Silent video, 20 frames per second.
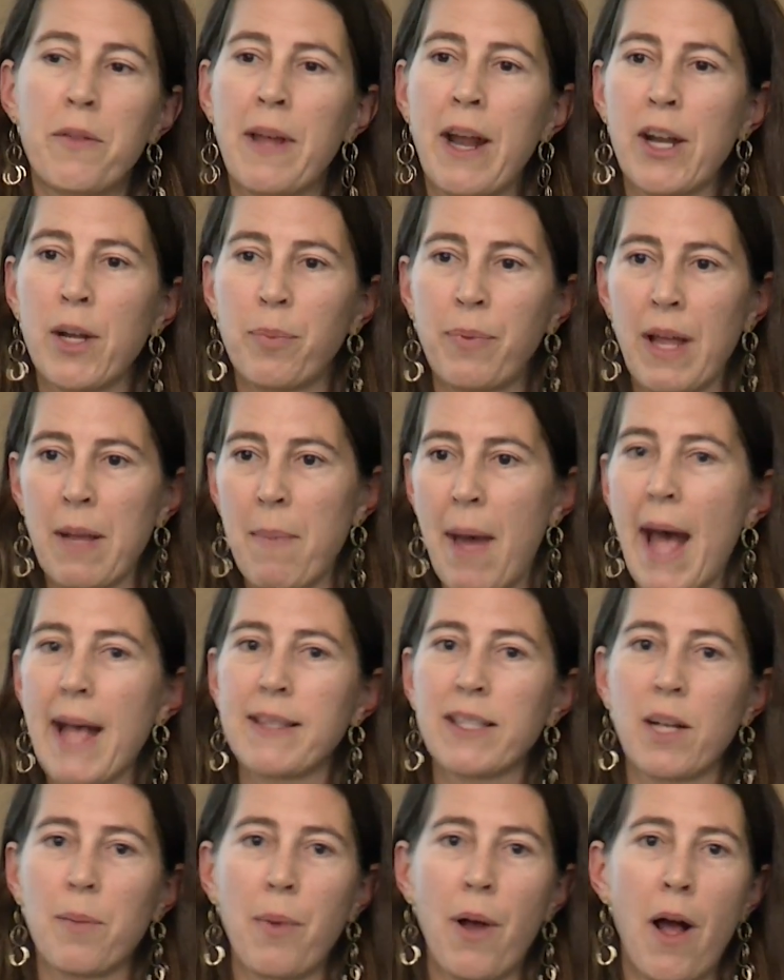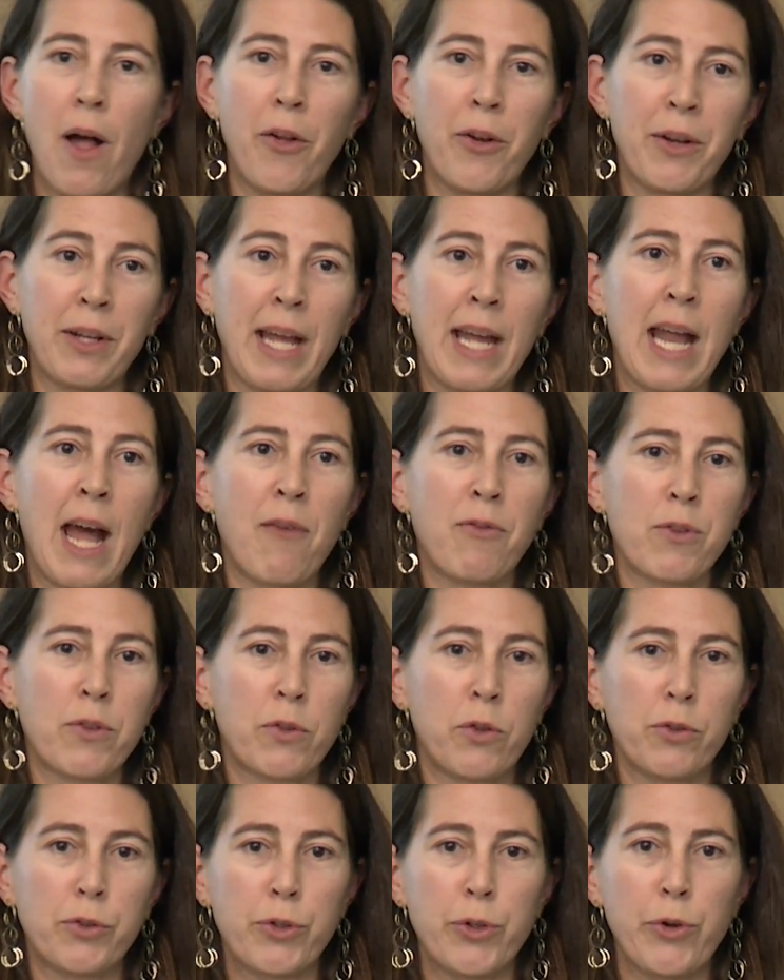are there to play basketball or to get after
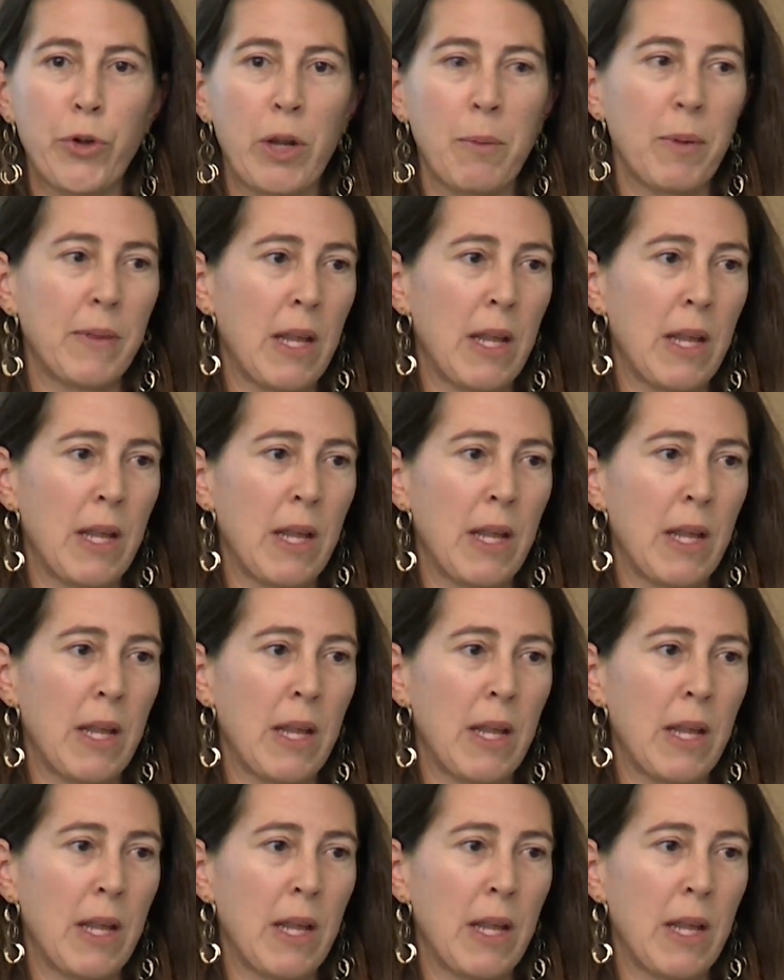school tutoring,